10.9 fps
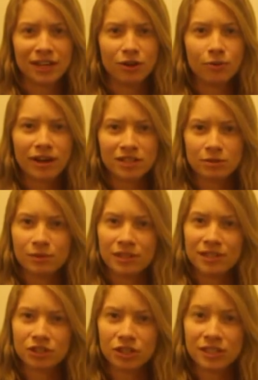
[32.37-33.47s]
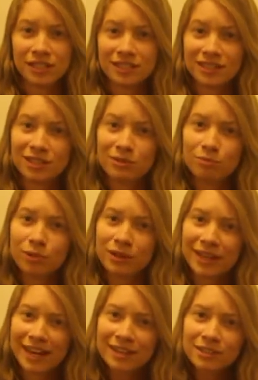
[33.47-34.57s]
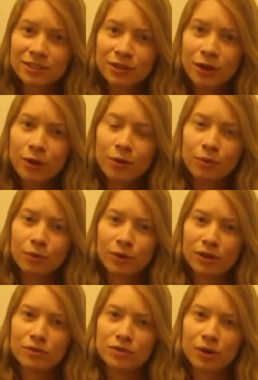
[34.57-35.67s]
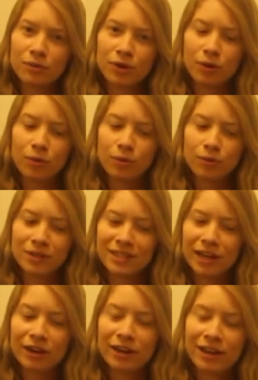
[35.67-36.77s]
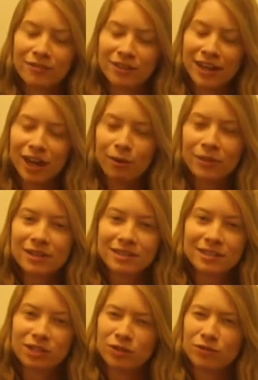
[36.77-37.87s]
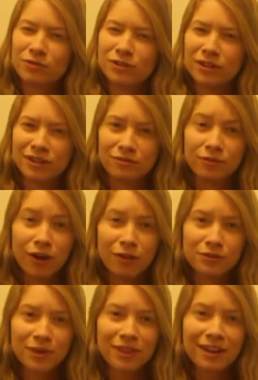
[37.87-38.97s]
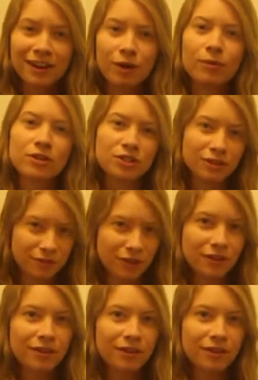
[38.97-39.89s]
I don't want it to be such a distant place where you don't know this area of the campus and you don't feel involved with it, I want you to feel